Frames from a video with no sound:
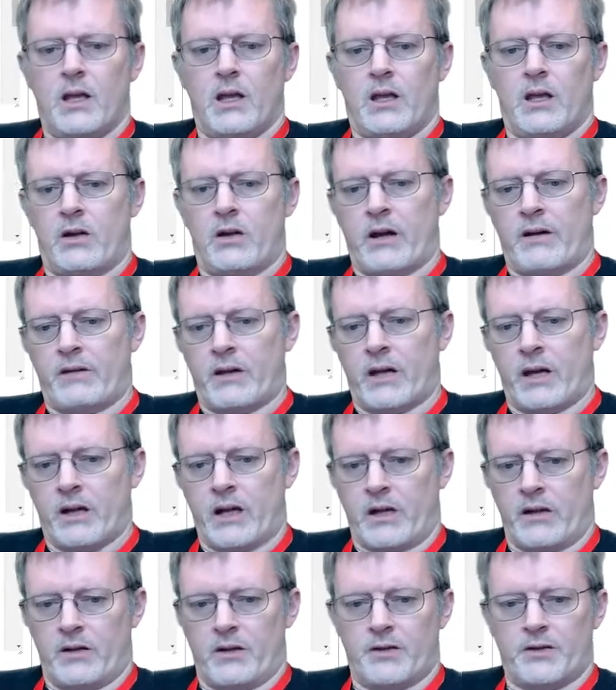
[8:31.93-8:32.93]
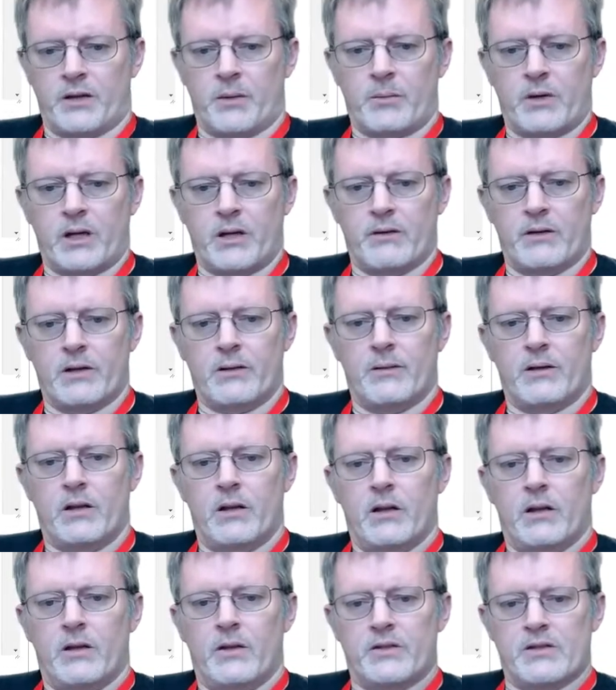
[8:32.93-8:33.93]
Here I've kind of got a little summary of it.
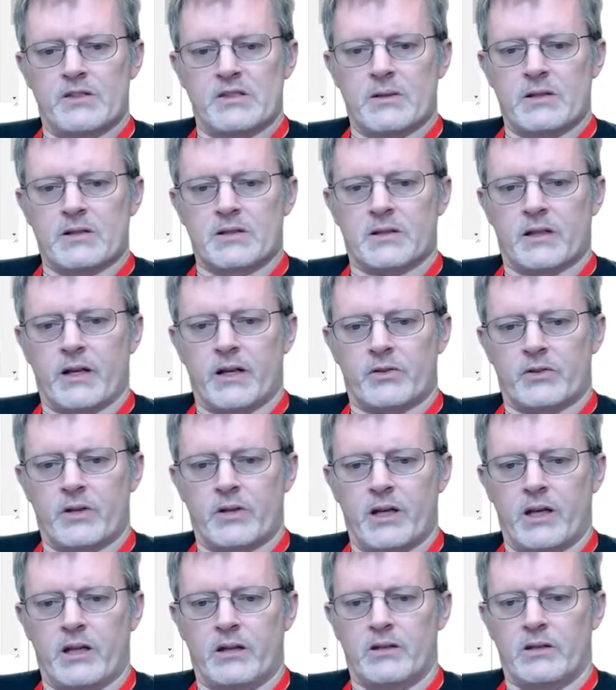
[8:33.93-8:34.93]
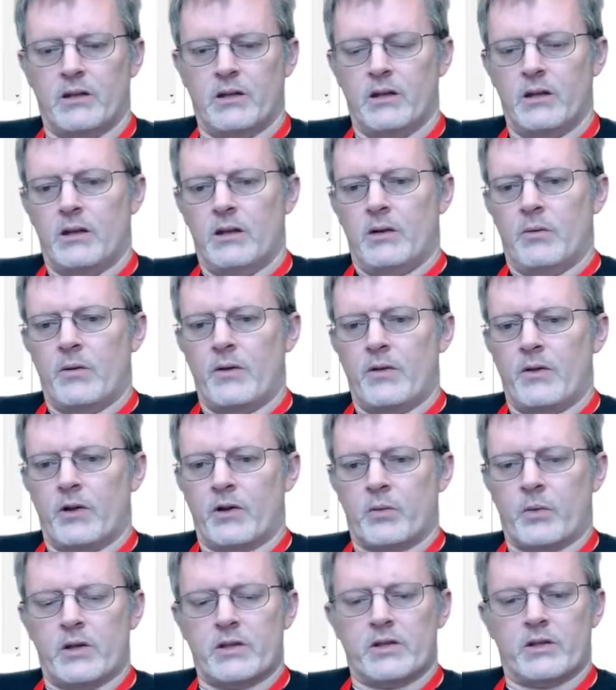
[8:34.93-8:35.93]
There seems to be a slight trend with the
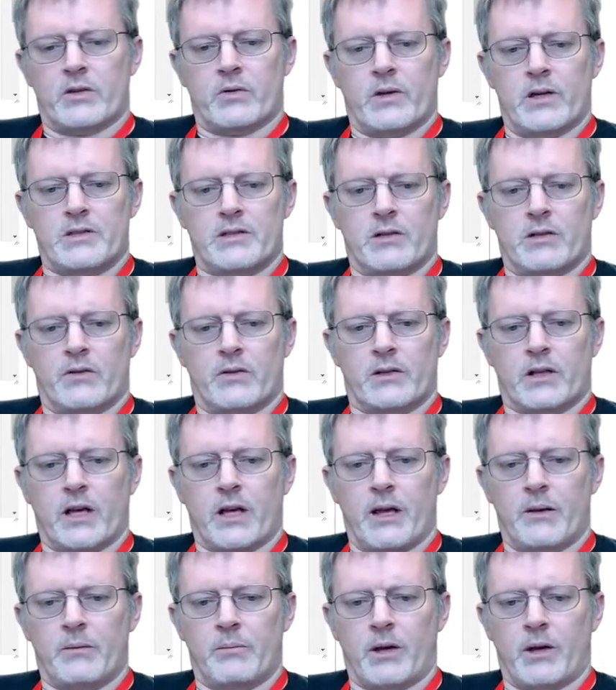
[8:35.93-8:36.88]
earthquakes increasing over time.